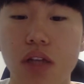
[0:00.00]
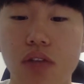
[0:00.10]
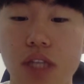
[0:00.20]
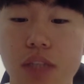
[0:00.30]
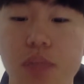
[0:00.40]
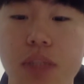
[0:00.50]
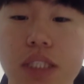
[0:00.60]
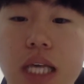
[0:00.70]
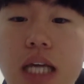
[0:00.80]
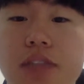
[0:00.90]
To get some
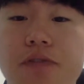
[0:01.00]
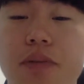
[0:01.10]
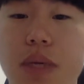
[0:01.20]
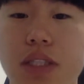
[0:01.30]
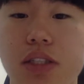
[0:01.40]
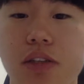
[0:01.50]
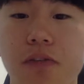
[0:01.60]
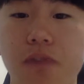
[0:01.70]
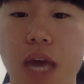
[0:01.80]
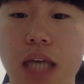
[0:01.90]
precise information, the
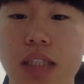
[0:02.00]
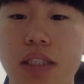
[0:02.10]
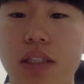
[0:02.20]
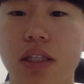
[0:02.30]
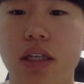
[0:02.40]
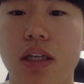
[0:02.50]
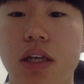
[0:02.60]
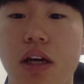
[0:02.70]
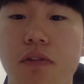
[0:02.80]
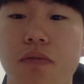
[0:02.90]
facts
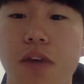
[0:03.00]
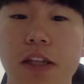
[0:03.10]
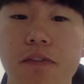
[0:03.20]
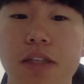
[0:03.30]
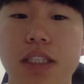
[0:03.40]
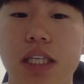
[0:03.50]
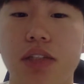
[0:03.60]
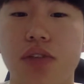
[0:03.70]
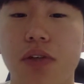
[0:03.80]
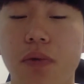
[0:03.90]
of benefits and
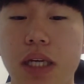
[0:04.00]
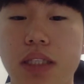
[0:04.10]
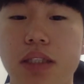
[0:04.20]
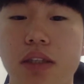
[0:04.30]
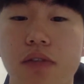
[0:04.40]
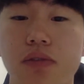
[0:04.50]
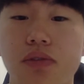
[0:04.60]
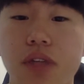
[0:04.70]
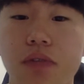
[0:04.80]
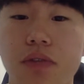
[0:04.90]
drawbacks of
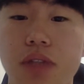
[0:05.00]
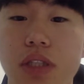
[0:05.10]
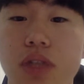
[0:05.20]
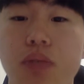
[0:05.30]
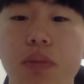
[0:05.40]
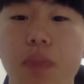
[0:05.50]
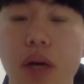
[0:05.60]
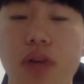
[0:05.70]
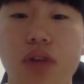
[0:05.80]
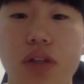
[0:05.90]
GM food, it would be
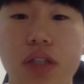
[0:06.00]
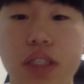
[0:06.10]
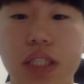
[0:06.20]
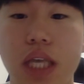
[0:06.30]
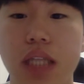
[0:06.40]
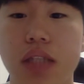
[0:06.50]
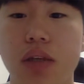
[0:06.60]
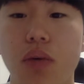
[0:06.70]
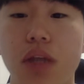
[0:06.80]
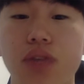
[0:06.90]
better to understand
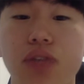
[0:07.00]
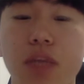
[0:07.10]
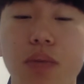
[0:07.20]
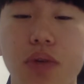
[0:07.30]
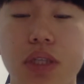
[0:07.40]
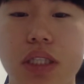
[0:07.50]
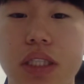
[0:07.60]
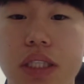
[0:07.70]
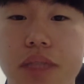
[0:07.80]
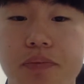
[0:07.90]
what GMO
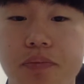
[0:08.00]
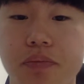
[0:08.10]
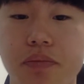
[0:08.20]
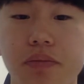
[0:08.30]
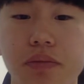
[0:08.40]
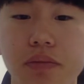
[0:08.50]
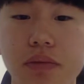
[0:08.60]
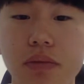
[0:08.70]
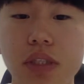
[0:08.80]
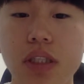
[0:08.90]
is.
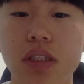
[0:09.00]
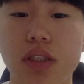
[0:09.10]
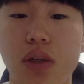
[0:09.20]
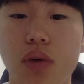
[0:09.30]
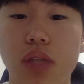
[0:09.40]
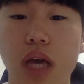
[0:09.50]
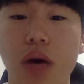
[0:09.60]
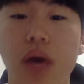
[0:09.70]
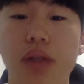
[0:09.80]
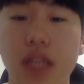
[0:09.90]
So now
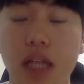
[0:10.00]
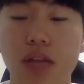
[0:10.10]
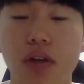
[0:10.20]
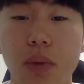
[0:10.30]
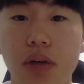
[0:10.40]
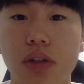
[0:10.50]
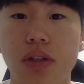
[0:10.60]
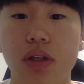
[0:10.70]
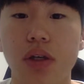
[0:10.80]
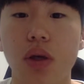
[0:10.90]
I will tell you about
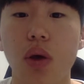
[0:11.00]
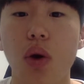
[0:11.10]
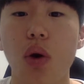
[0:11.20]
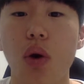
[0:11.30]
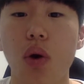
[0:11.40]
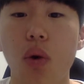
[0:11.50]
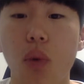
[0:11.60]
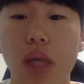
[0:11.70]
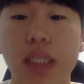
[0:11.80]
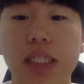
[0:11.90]

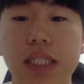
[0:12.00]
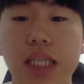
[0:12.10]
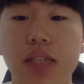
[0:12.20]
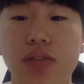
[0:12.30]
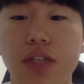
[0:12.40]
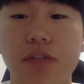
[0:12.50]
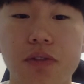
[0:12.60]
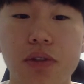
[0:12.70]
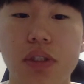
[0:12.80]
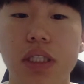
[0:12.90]
what exactly GM
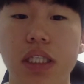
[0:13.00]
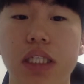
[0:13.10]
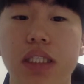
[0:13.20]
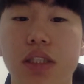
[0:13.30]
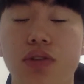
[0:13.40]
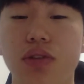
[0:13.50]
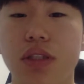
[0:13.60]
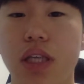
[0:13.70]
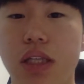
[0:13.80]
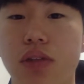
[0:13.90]
food is
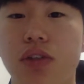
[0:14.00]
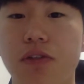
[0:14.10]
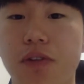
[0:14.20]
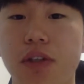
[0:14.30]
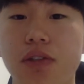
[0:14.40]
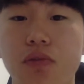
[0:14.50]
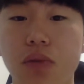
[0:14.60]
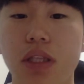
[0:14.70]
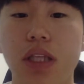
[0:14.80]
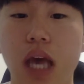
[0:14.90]
and the difference
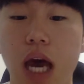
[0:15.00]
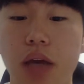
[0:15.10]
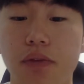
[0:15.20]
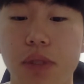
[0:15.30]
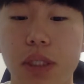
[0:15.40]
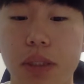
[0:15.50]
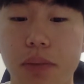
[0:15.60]
with hybrid.